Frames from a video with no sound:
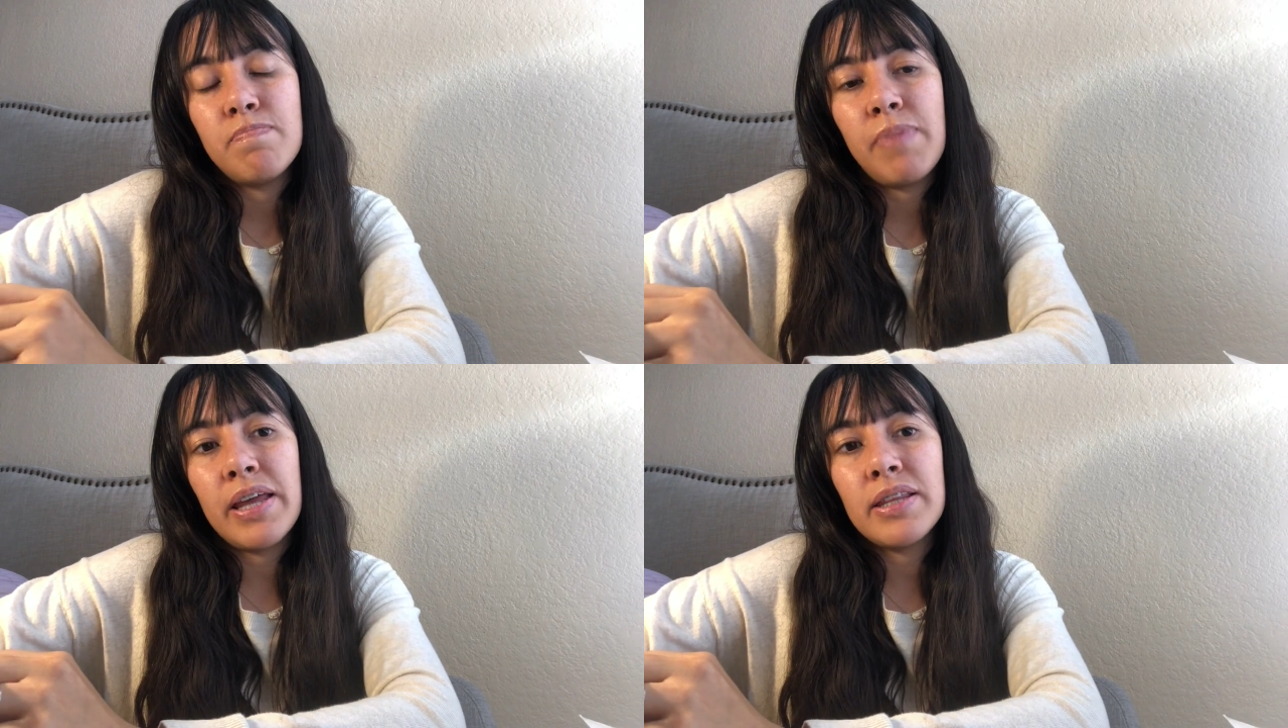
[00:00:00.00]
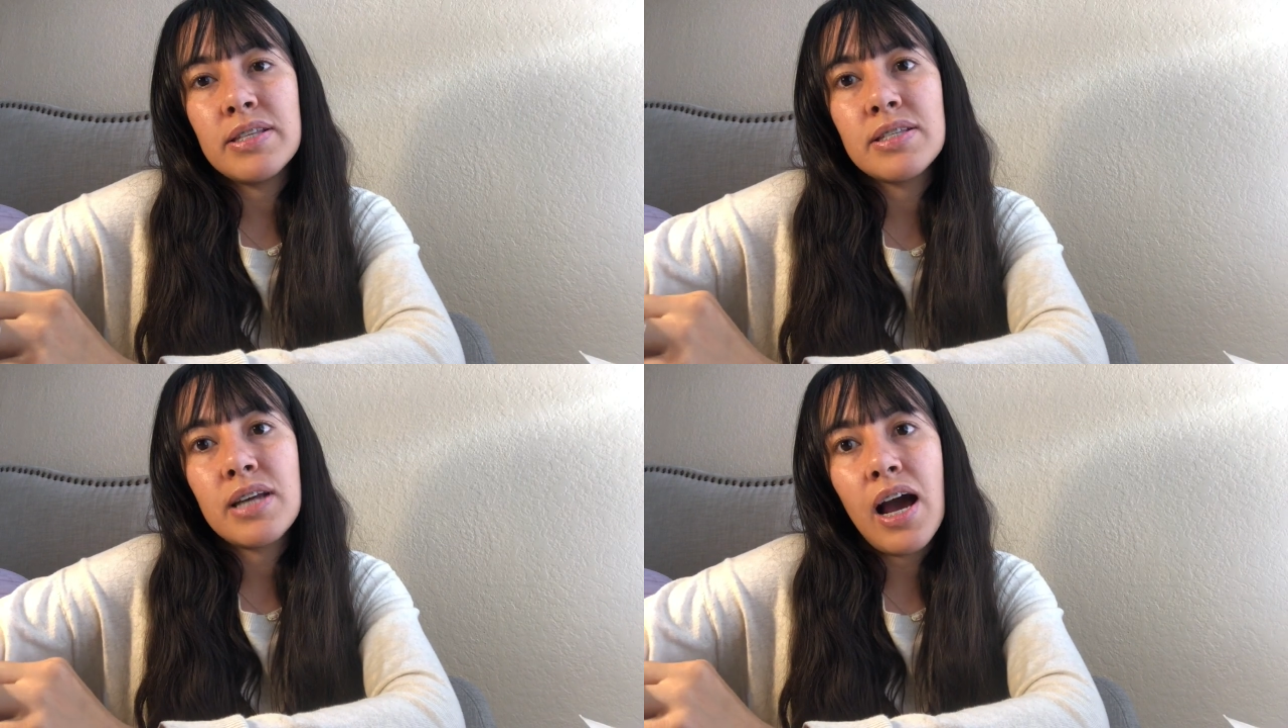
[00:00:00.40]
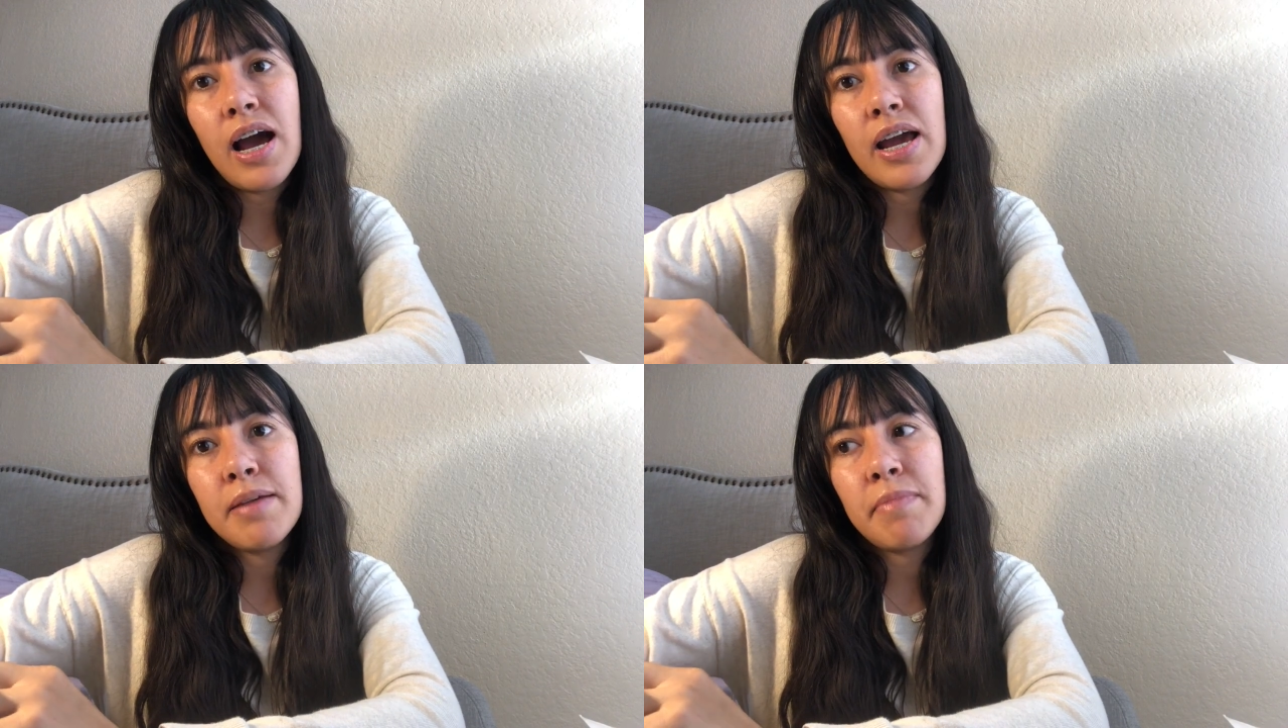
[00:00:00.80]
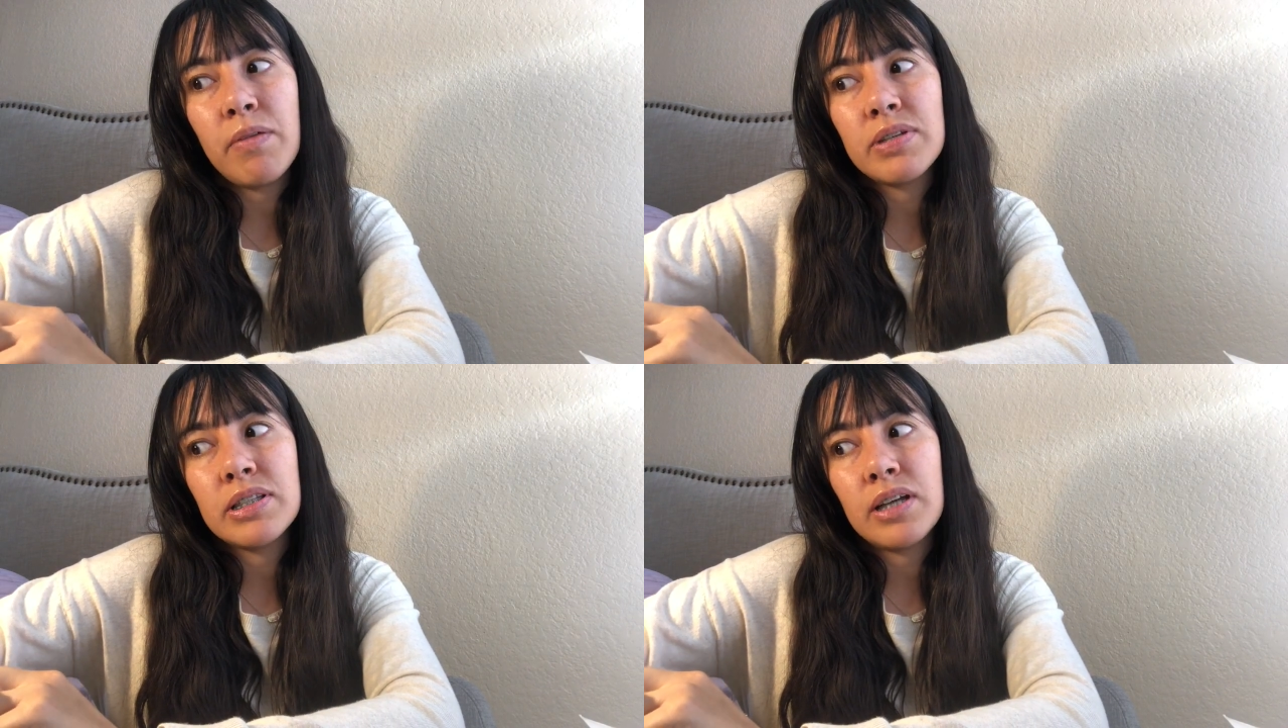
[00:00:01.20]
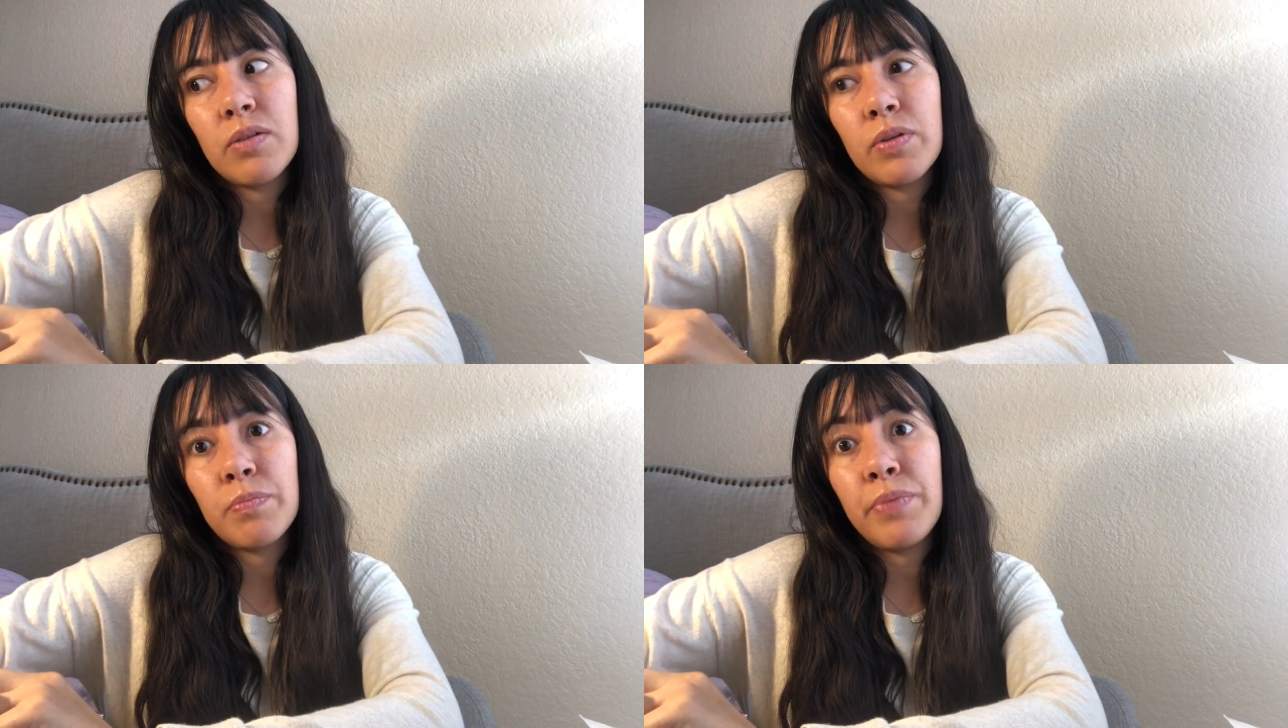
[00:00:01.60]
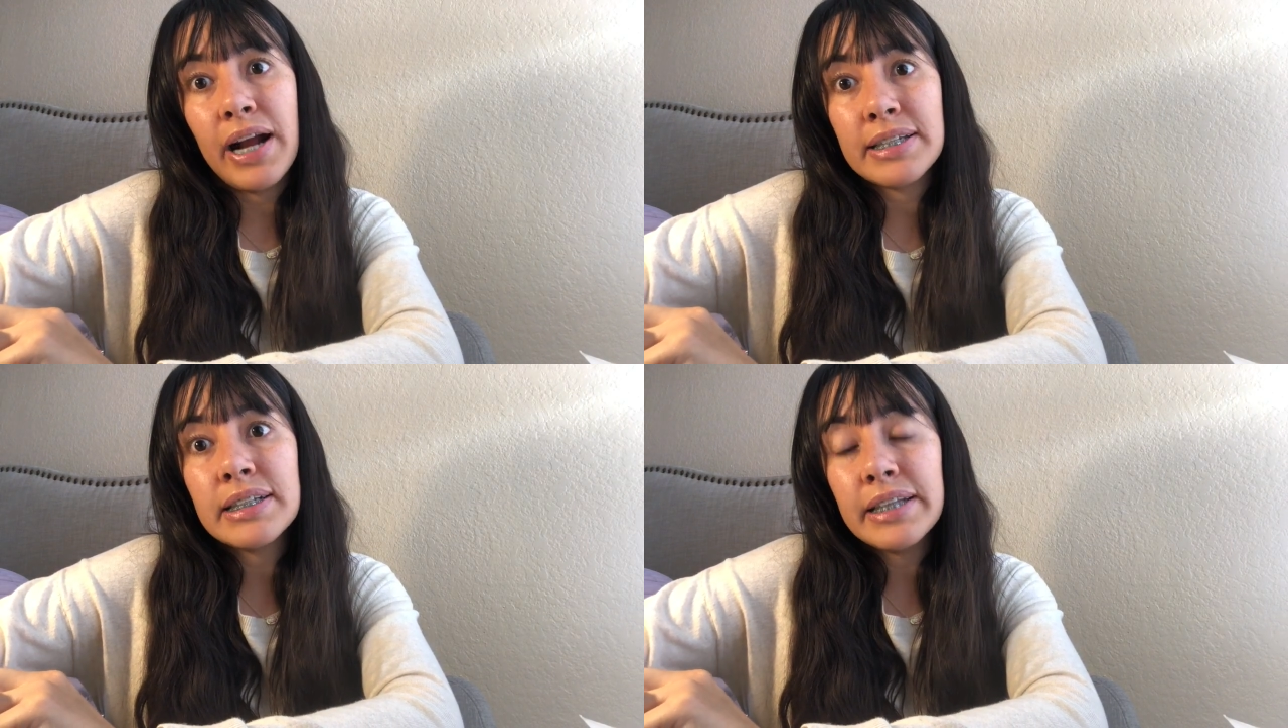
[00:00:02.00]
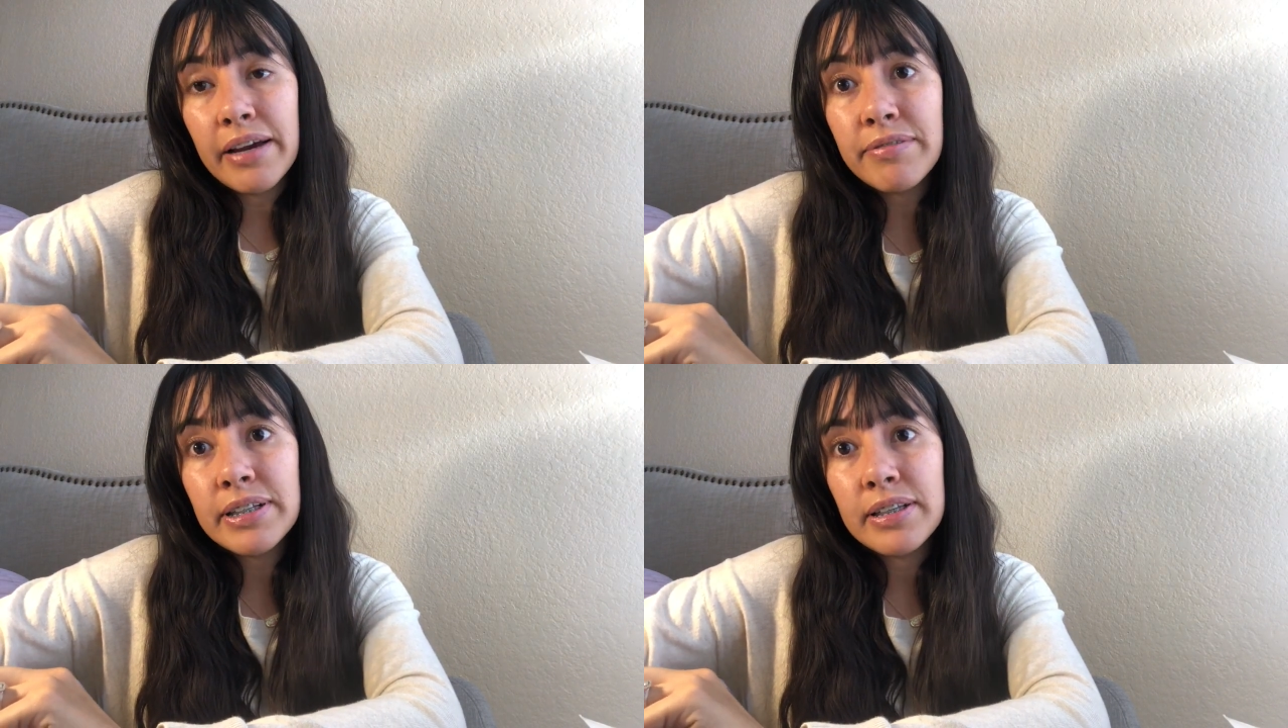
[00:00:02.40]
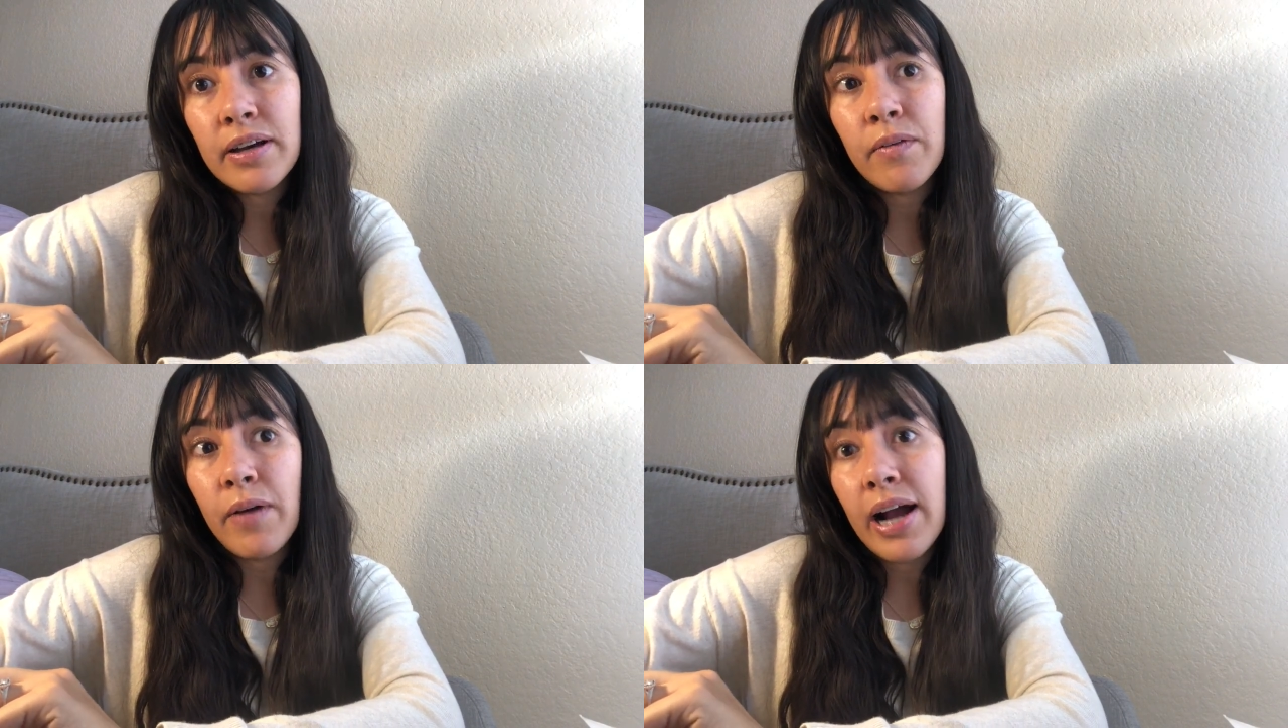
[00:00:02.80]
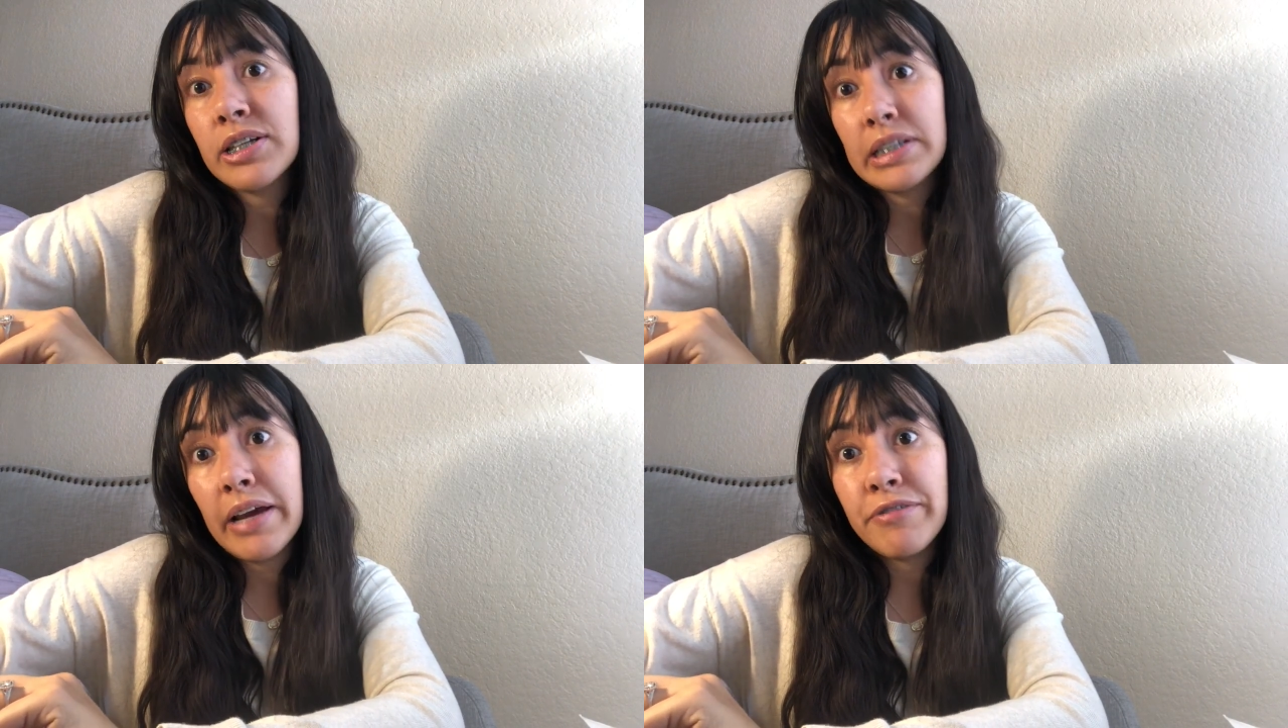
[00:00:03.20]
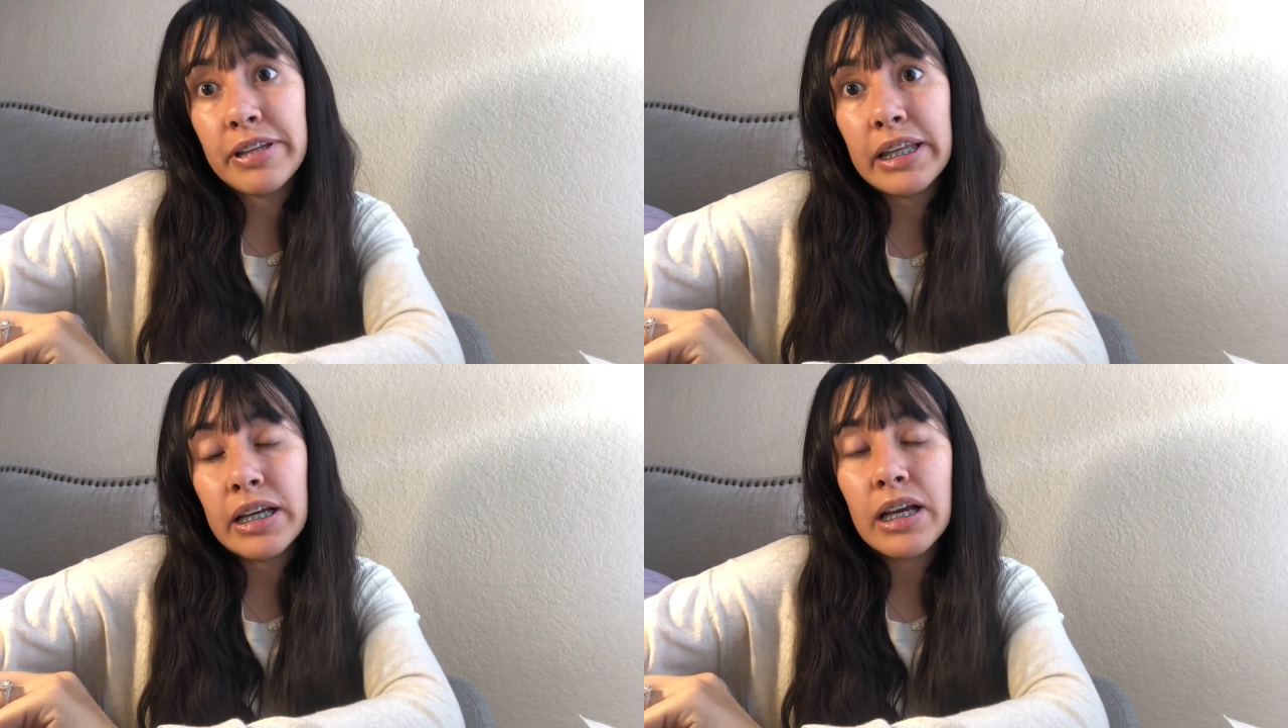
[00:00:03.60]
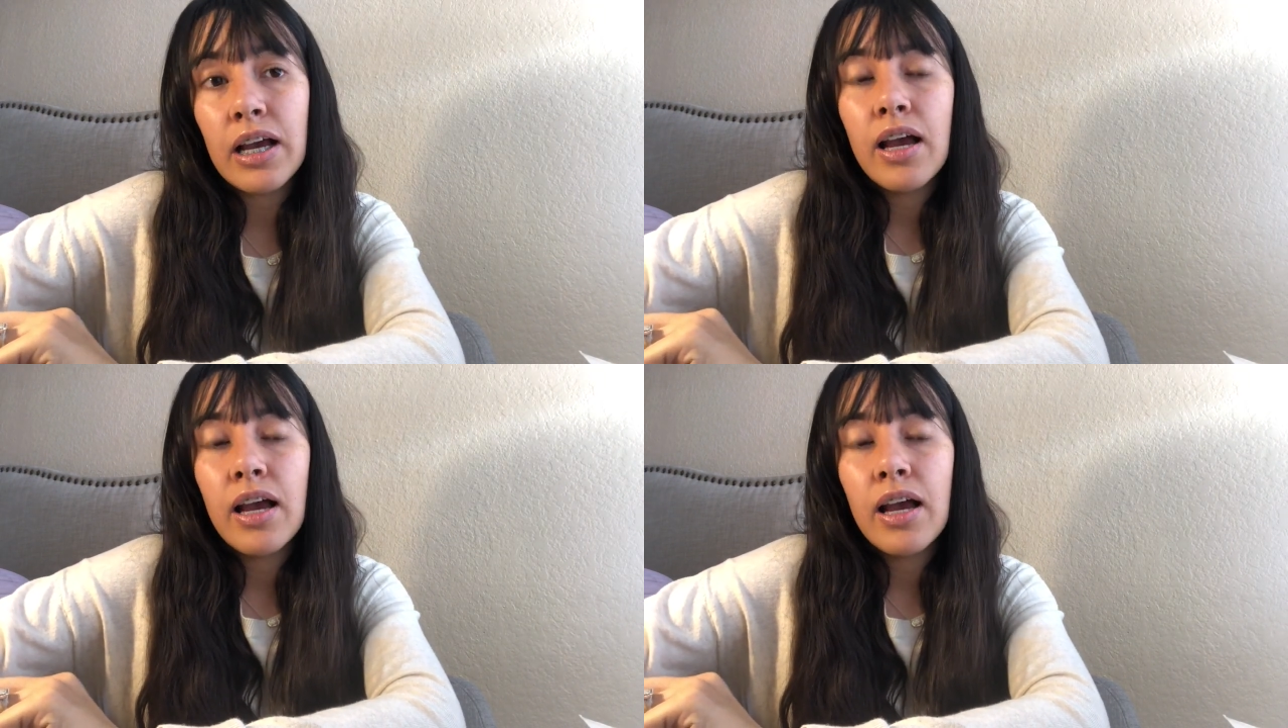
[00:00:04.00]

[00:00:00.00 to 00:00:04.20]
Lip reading: by this time, I was done with practically everything. Well, actually everything.